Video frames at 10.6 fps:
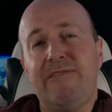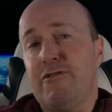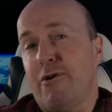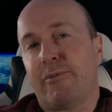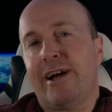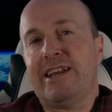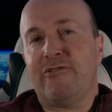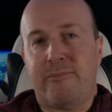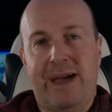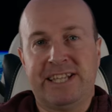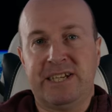If you're upgrading
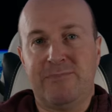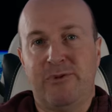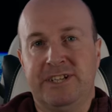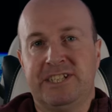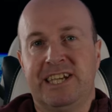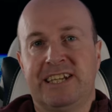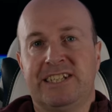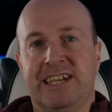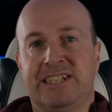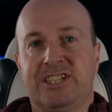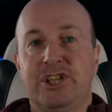from eighteen point six
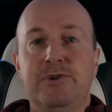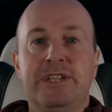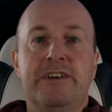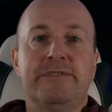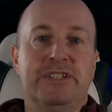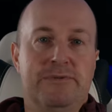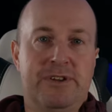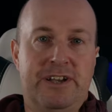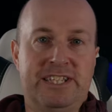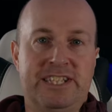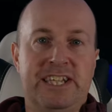six Studio to
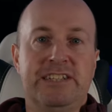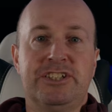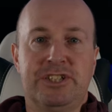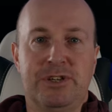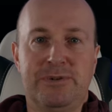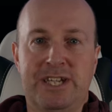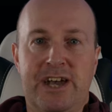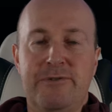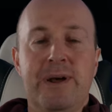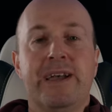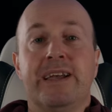nineteen
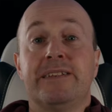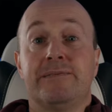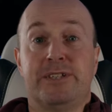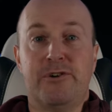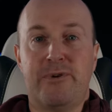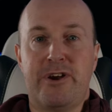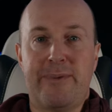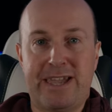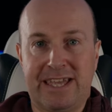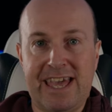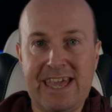Studio, don't worry about
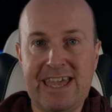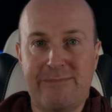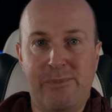your key.